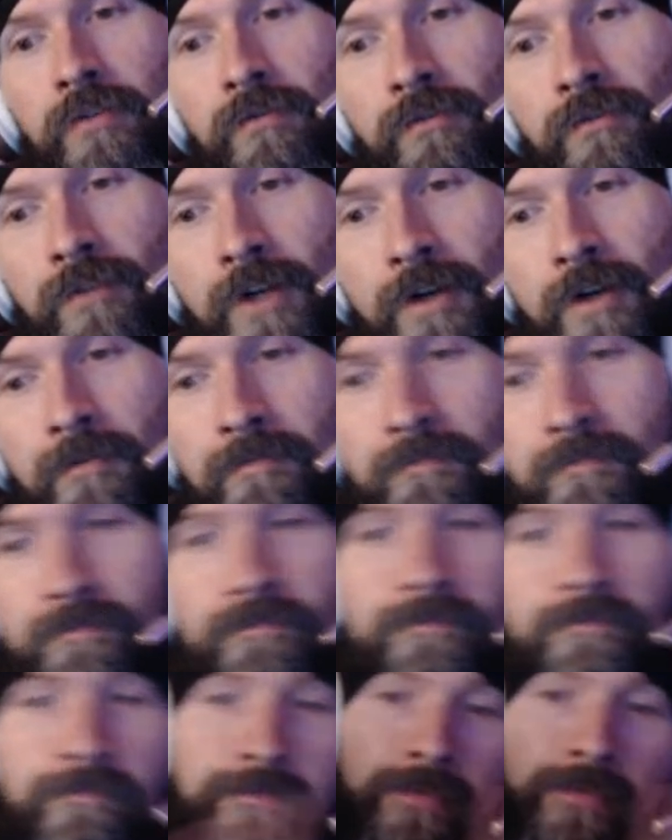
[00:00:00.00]
from
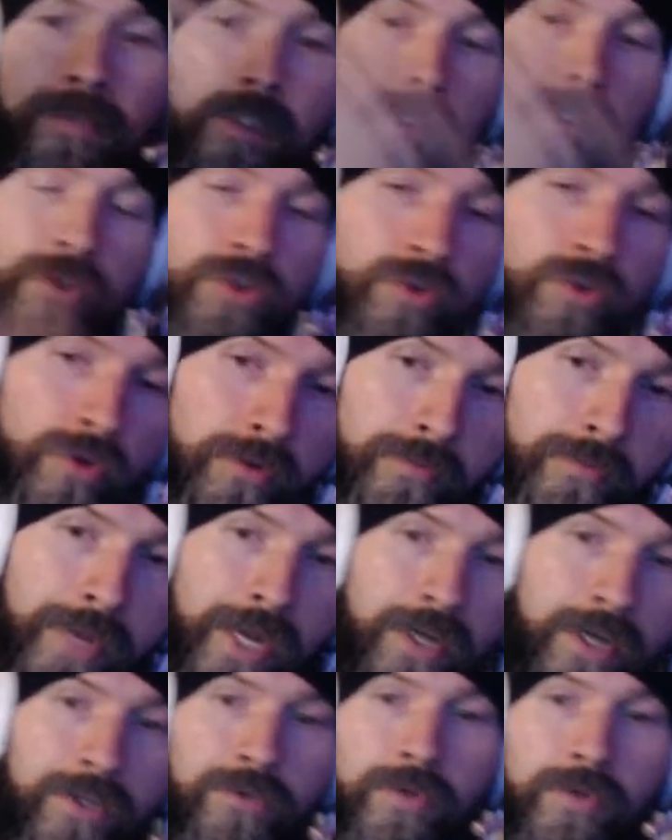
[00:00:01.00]
Jordan
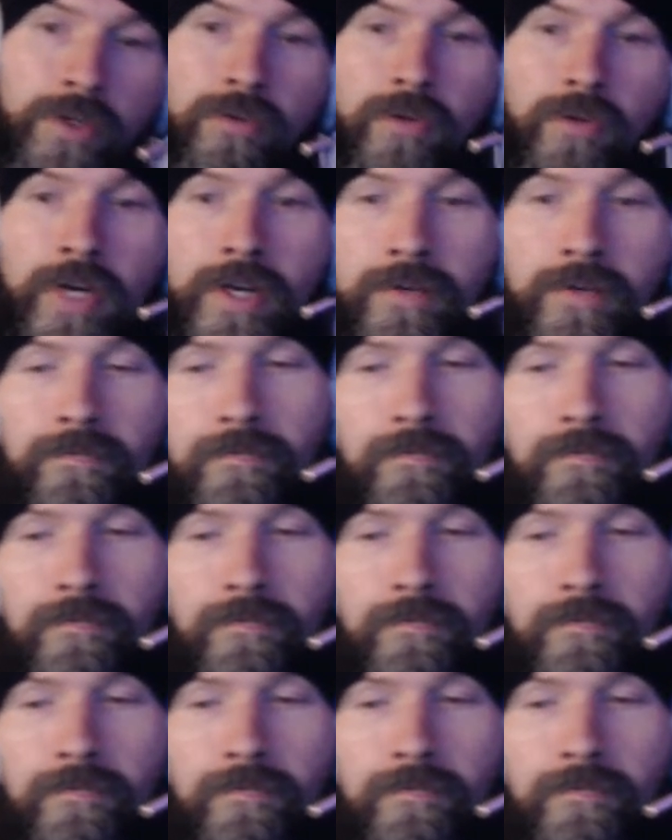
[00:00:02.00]
Maxwell, right?